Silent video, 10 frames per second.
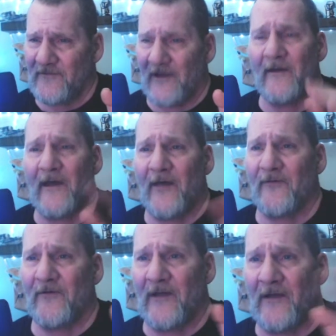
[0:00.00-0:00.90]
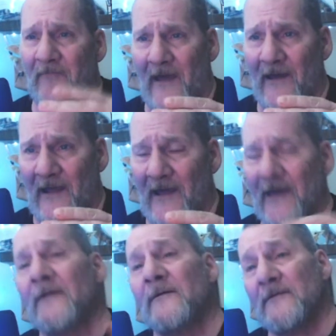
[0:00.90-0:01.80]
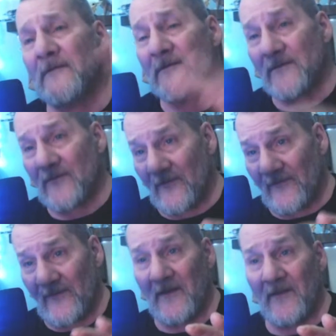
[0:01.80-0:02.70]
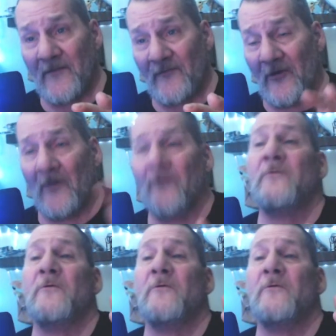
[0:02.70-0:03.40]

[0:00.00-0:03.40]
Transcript: Yeah, Heather and Matt had towards the end of the show.